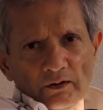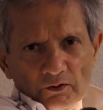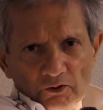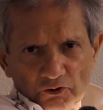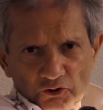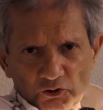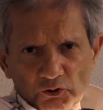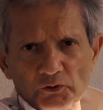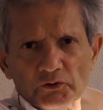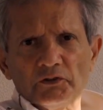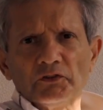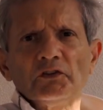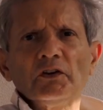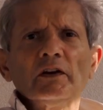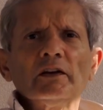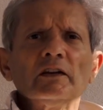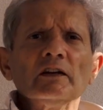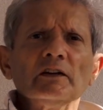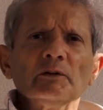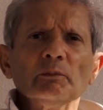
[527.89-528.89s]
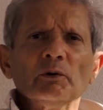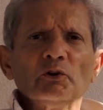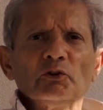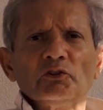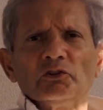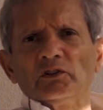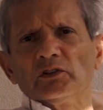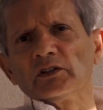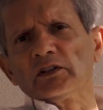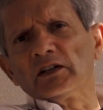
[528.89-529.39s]
do the circular
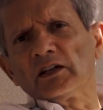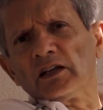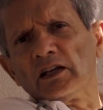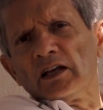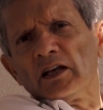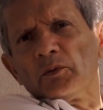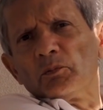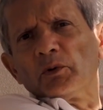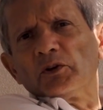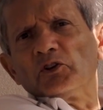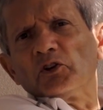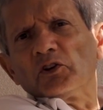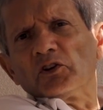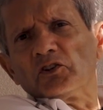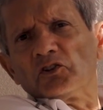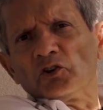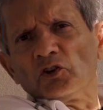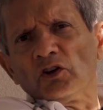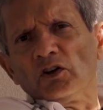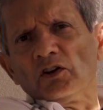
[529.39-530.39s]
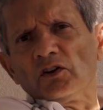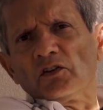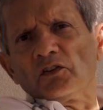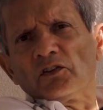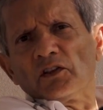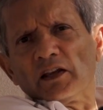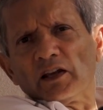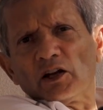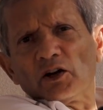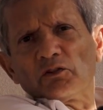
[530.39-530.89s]
motion. But you
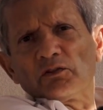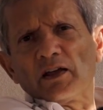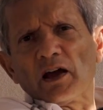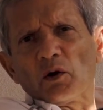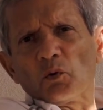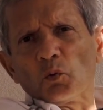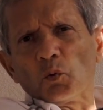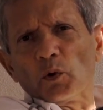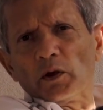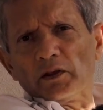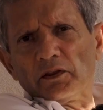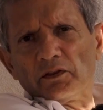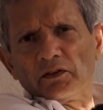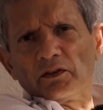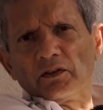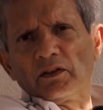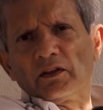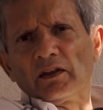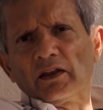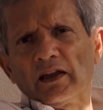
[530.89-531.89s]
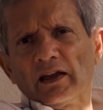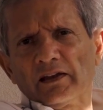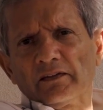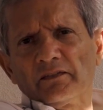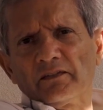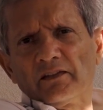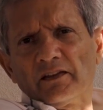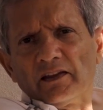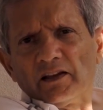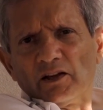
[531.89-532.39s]
think of that width and
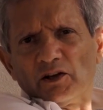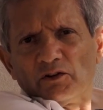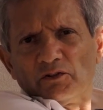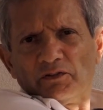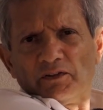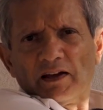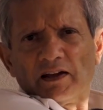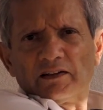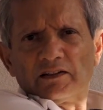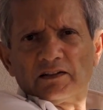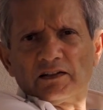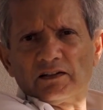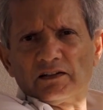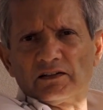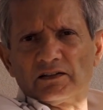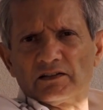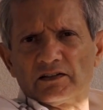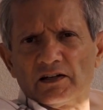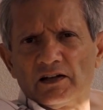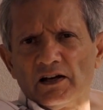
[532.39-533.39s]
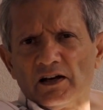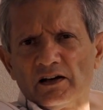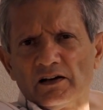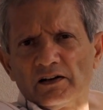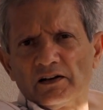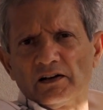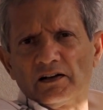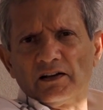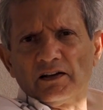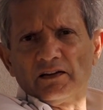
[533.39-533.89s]
think of that
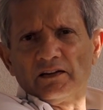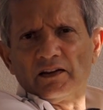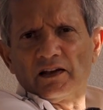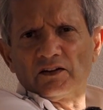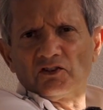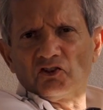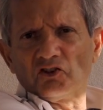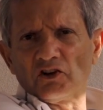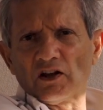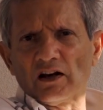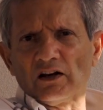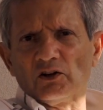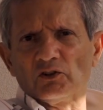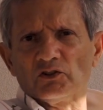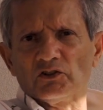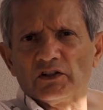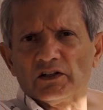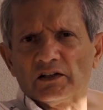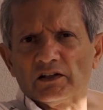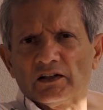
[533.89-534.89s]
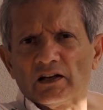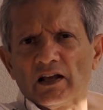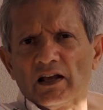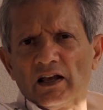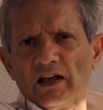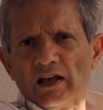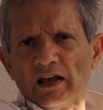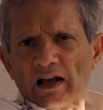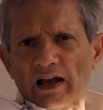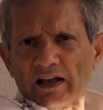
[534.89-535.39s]
turn, that shallow turn,
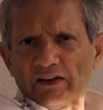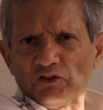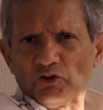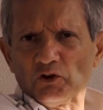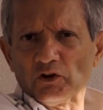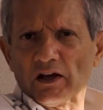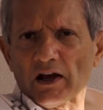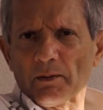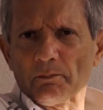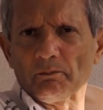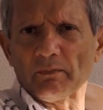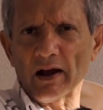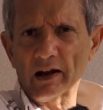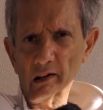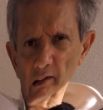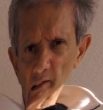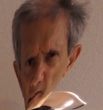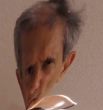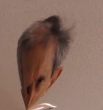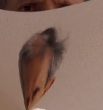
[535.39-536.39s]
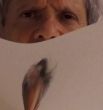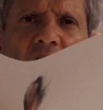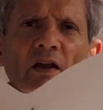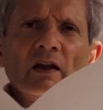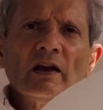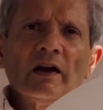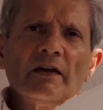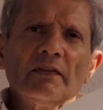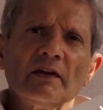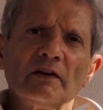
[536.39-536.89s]
as you come back down.
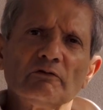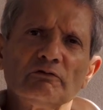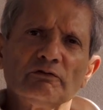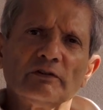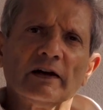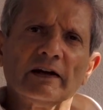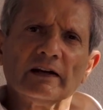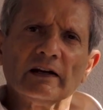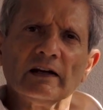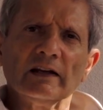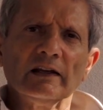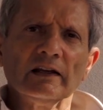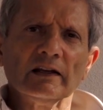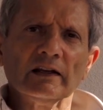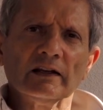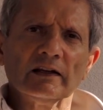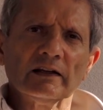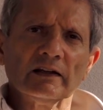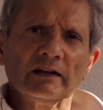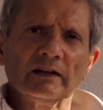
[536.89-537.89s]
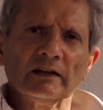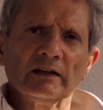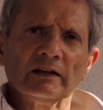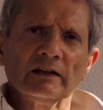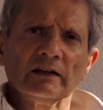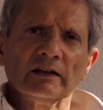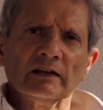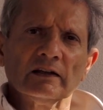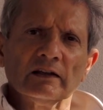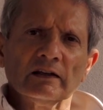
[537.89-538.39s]
And then finally,
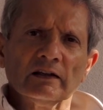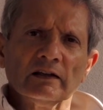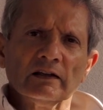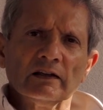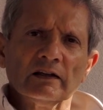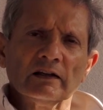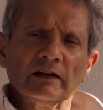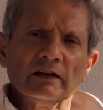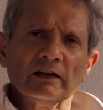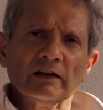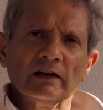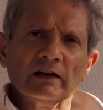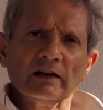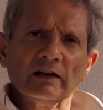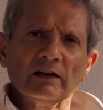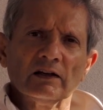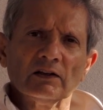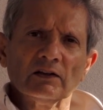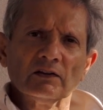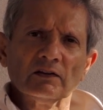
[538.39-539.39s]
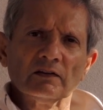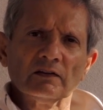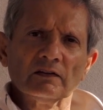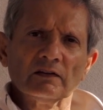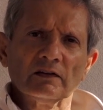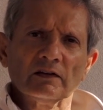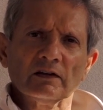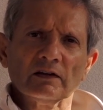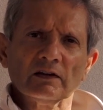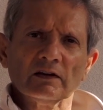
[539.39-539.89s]

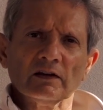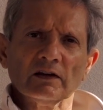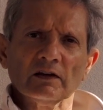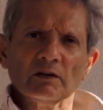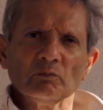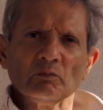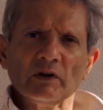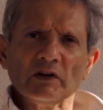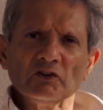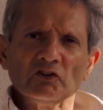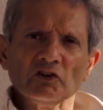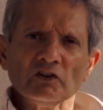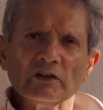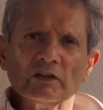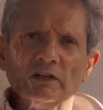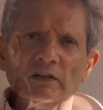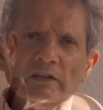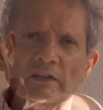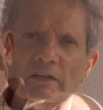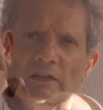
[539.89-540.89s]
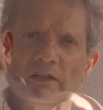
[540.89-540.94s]
as mentioned earlier,